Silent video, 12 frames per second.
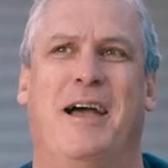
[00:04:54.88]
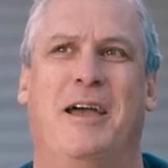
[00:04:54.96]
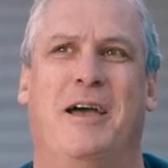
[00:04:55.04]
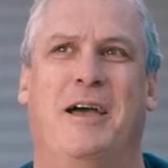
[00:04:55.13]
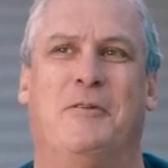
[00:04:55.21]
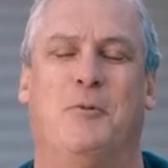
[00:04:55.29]

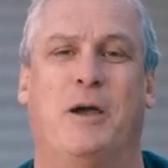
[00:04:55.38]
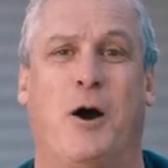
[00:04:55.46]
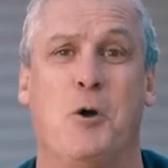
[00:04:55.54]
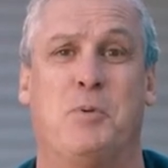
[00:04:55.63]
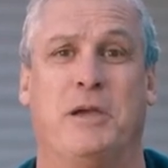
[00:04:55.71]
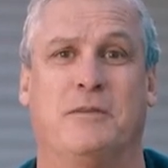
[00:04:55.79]
And we're
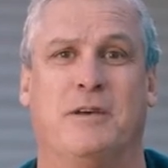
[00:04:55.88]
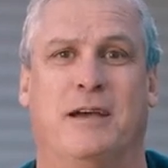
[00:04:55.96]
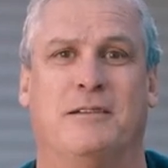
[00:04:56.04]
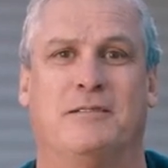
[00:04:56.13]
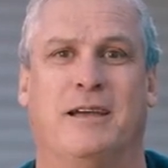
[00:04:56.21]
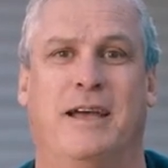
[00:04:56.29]
hoping
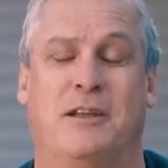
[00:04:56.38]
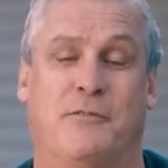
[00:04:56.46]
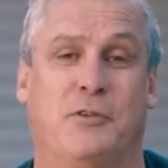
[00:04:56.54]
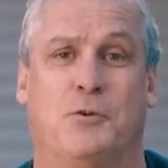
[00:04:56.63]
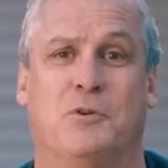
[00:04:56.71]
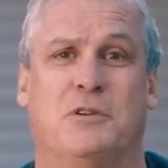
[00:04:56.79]
that out
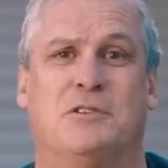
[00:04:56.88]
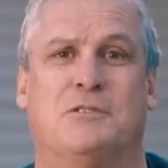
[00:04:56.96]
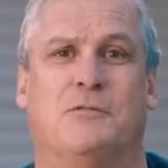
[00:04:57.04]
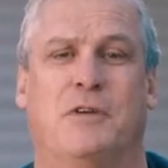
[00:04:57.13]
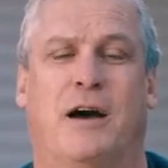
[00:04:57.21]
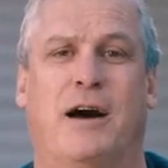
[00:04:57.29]
of the
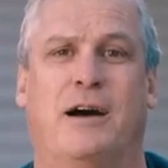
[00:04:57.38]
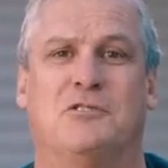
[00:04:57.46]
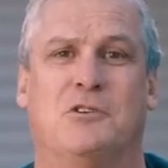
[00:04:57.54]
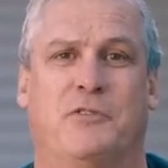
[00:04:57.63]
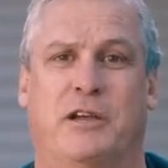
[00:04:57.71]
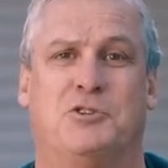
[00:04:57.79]
goodness of the
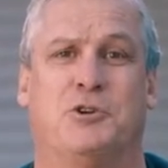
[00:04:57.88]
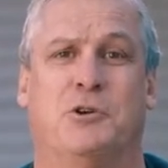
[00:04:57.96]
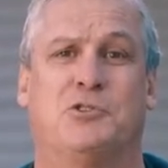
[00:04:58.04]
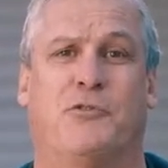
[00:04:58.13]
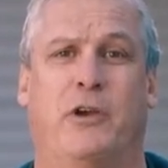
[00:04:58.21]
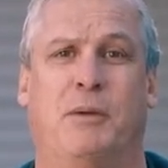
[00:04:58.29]
hearts of our
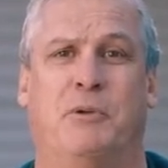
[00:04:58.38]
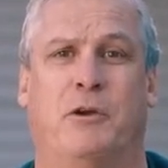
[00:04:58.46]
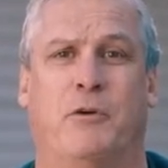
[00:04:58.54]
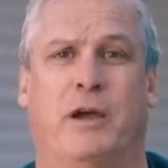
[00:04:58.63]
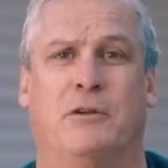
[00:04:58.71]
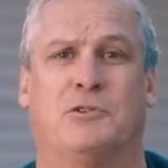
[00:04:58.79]
church
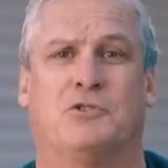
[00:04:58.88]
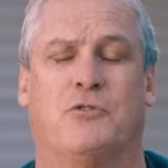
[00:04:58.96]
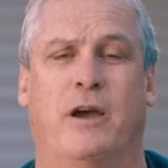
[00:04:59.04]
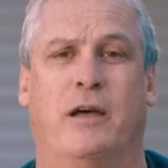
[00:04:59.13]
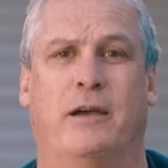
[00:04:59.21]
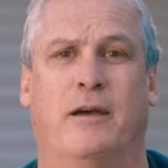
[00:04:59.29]
family around
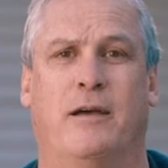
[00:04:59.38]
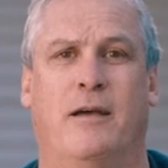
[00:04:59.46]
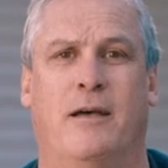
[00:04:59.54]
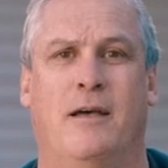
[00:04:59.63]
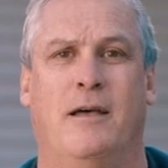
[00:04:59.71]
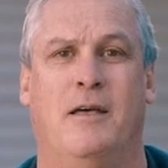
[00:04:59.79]
Australia,
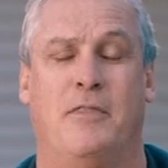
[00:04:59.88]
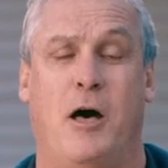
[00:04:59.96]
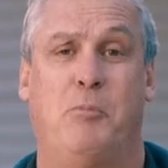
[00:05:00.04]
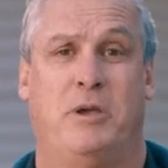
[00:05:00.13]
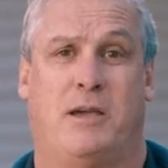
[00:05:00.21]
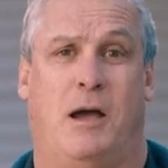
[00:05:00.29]

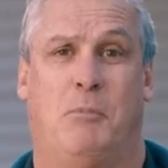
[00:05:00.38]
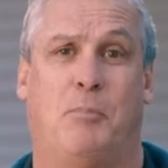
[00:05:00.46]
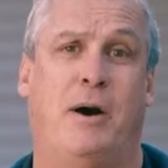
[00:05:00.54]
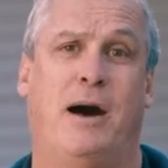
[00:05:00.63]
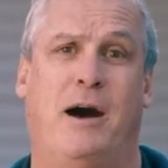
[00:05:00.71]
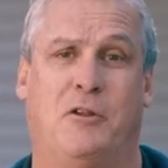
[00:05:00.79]
they'll become
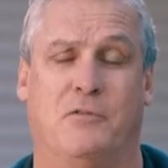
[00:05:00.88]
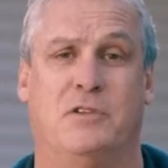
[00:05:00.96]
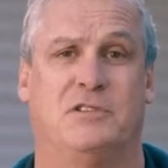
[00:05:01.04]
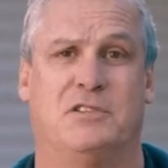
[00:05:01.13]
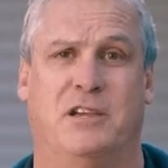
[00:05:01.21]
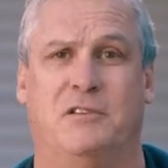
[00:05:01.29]
a part
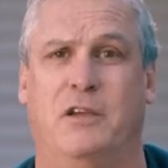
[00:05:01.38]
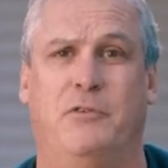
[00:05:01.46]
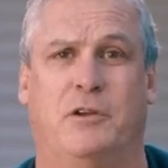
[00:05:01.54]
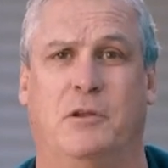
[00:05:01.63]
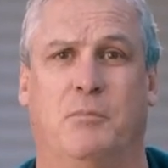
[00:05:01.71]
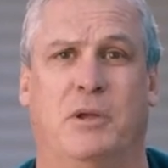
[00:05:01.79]
of this
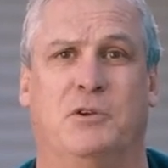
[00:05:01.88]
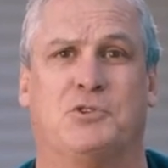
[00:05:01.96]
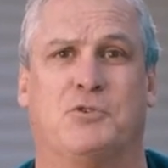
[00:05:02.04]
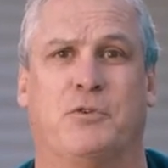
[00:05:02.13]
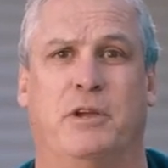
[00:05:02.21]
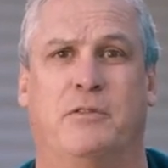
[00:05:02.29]
significant
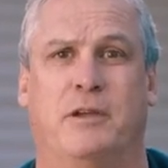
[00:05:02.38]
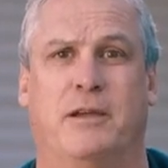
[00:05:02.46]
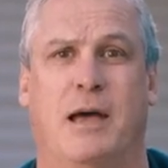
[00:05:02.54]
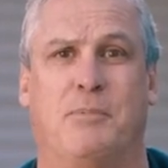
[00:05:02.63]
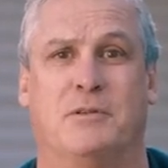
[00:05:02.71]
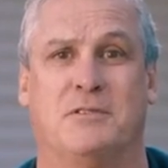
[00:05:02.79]
ministry
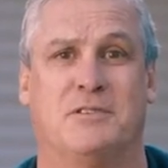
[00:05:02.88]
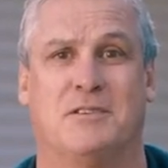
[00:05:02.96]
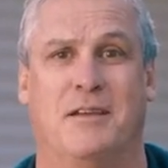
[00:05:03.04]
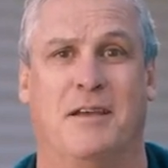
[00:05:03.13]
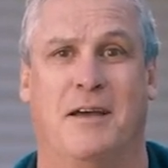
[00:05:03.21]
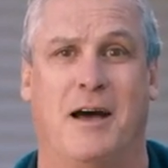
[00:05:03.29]
that
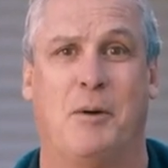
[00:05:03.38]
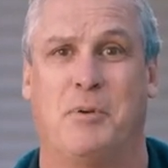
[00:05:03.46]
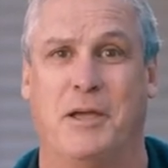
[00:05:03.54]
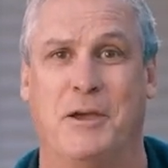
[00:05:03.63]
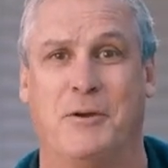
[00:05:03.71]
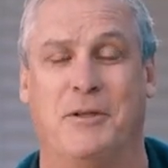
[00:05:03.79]
happens
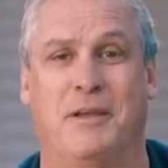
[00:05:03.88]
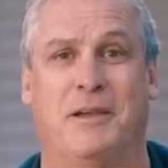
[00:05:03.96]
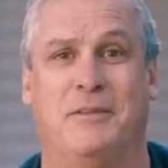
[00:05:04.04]
up here